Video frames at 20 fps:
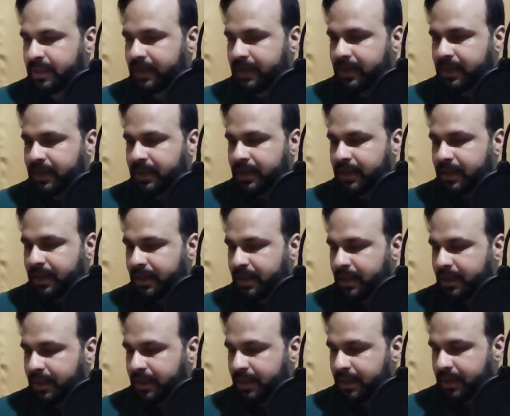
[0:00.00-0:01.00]

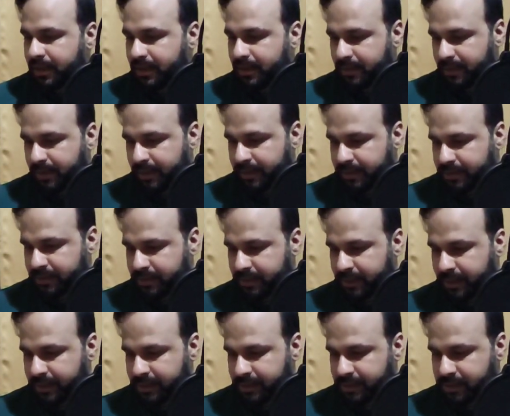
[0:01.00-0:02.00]
Alright, so there is a
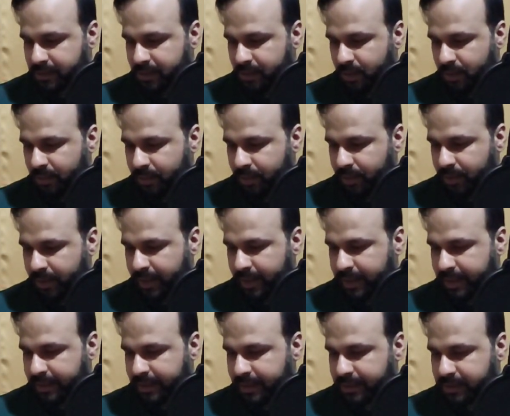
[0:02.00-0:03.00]
slow-mo and there is a
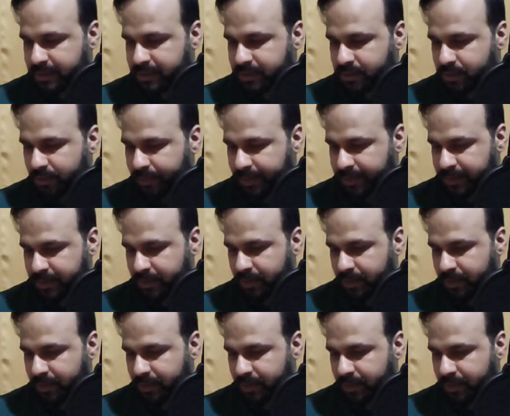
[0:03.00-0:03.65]
super slow-mo.